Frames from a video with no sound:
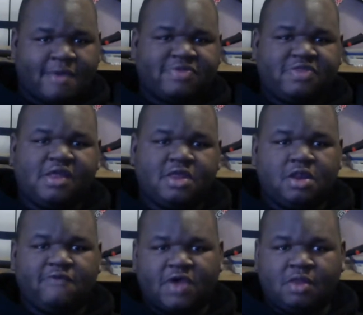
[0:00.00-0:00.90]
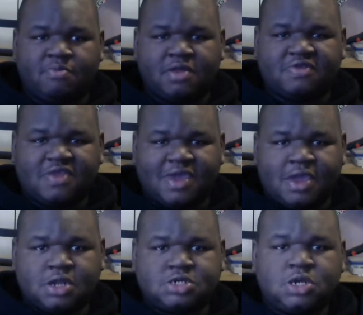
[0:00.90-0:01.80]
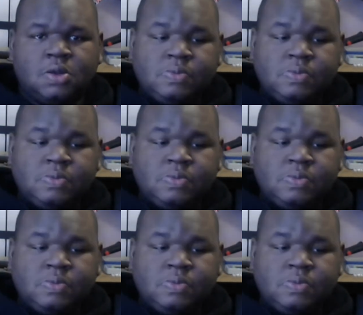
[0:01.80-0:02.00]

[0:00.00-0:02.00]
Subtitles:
I'm still in development stage.